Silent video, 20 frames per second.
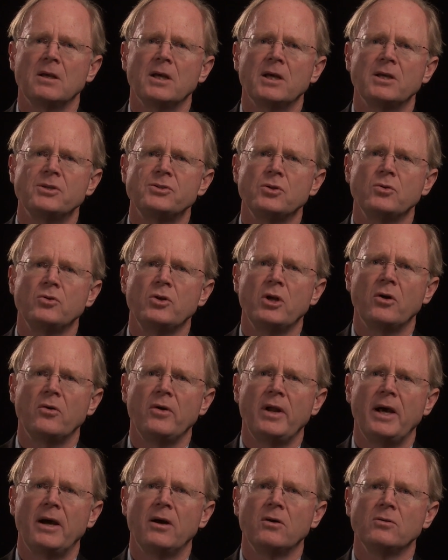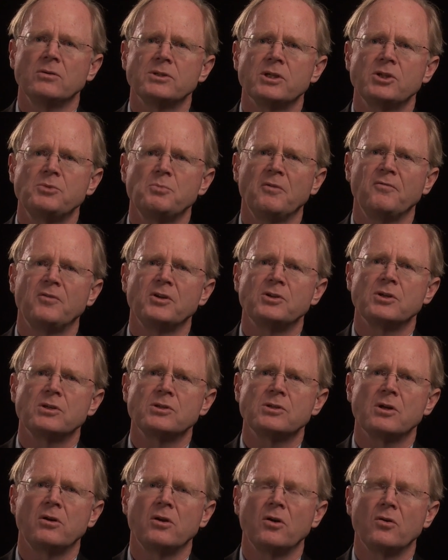As you know now, such
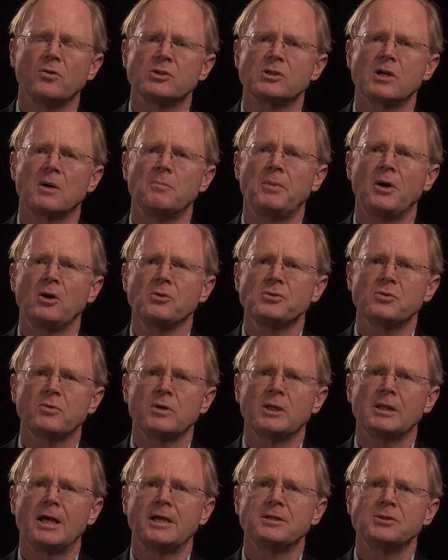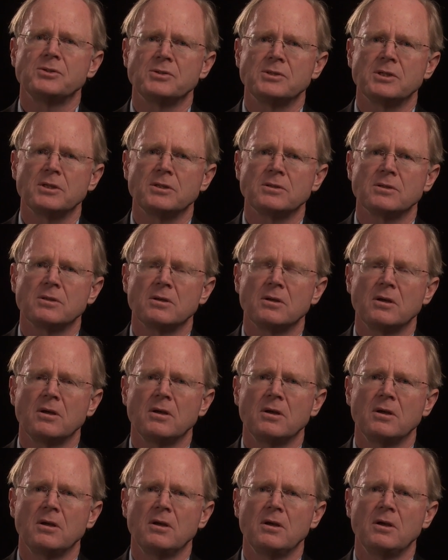provisions are known as compulsory licenses.
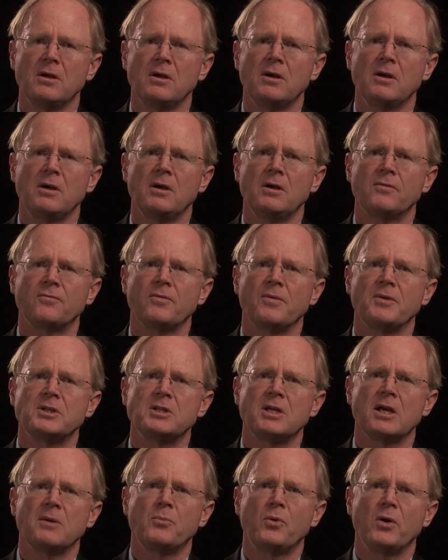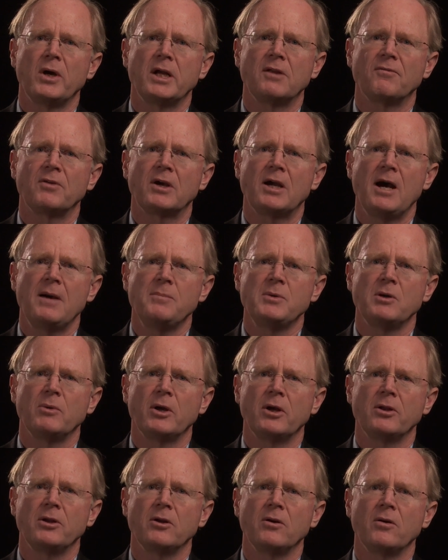From the standpoint of the
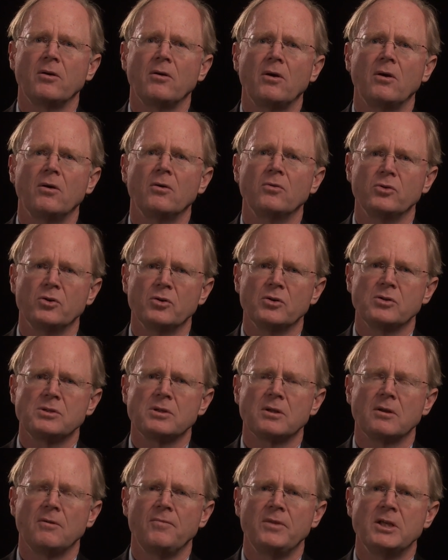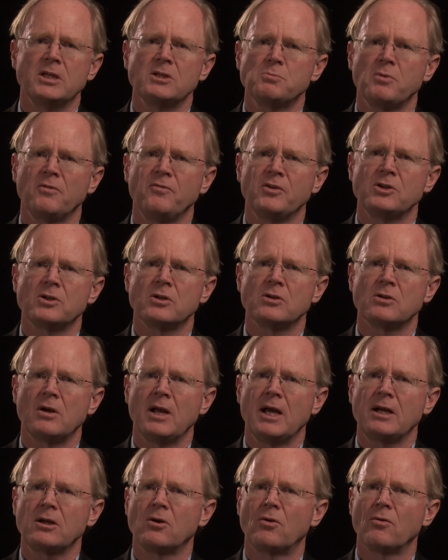copyright owners, these provisions are
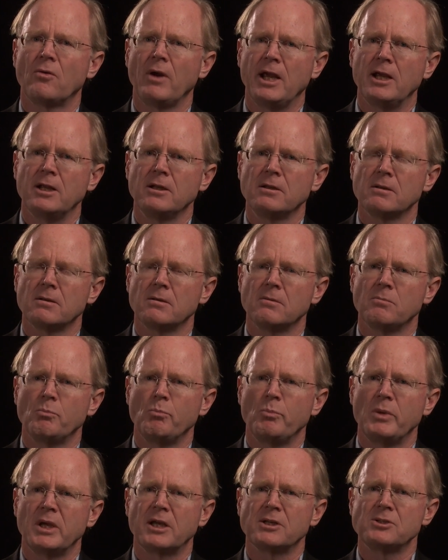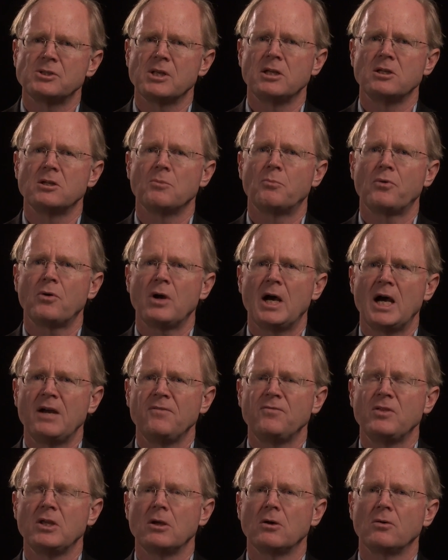not great because they
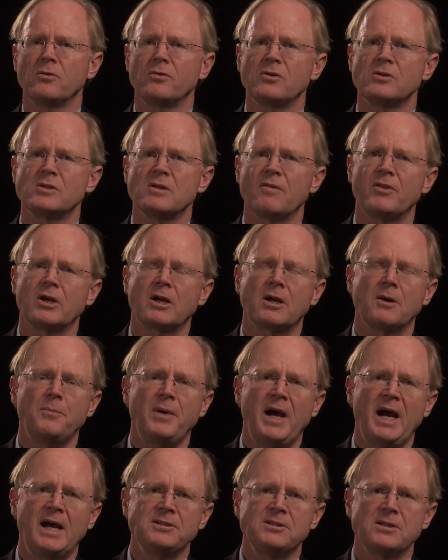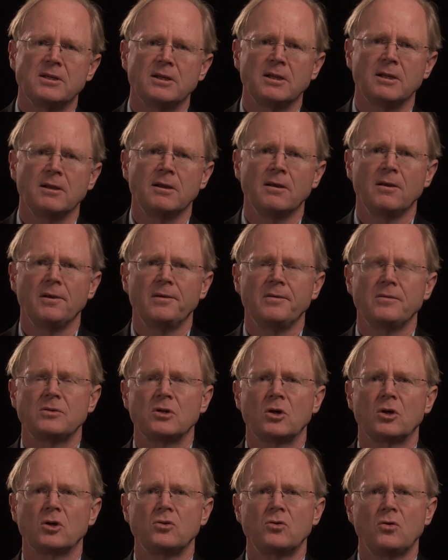deprive the owners of the capacity
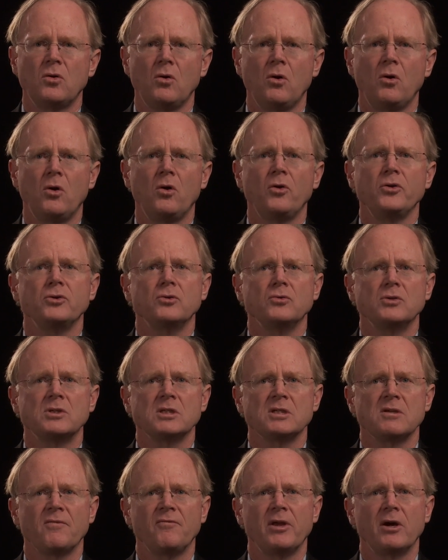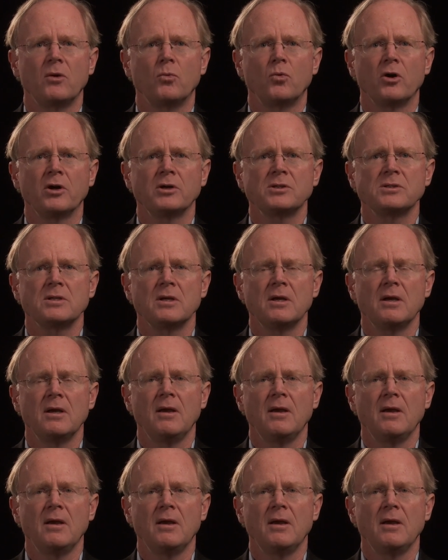to control uses of their works